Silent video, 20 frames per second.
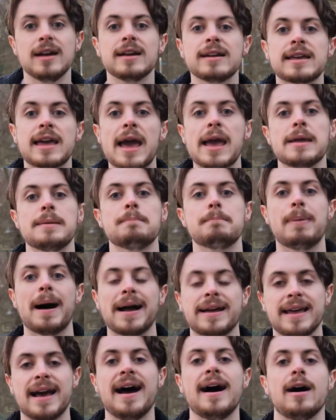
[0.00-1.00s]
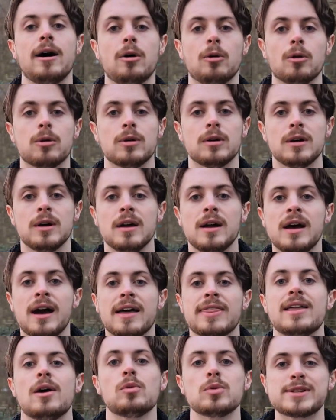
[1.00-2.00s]
came back out.
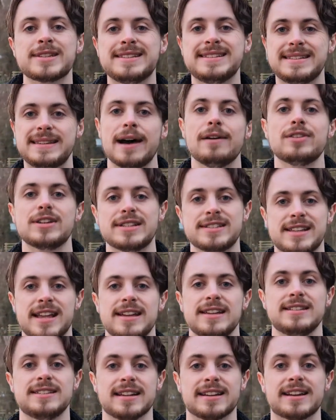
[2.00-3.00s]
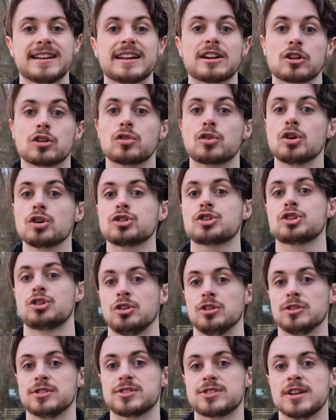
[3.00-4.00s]
And that was devastating, and it crushed
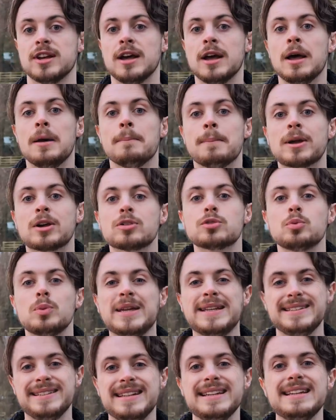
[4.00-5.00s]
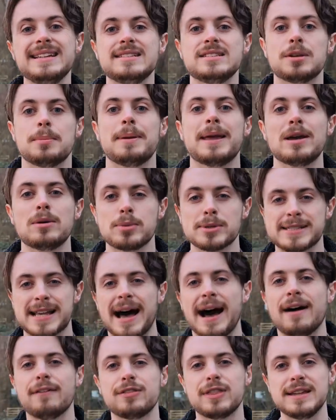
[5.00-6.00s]
us, because we need to be able to
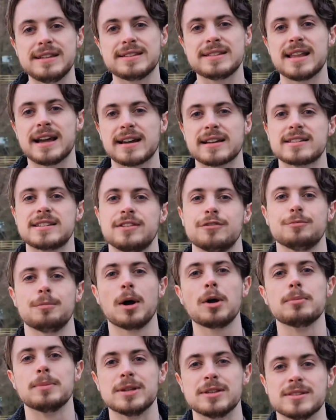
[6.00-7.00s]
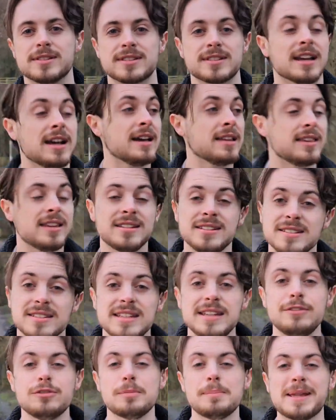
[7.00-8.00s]
have these negative moments. This has
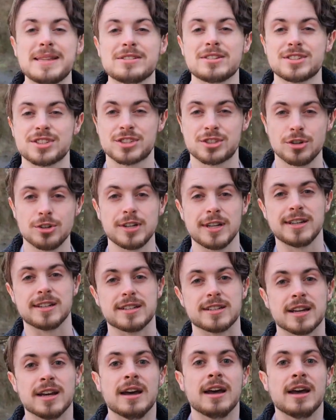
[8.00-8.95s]
even been studied.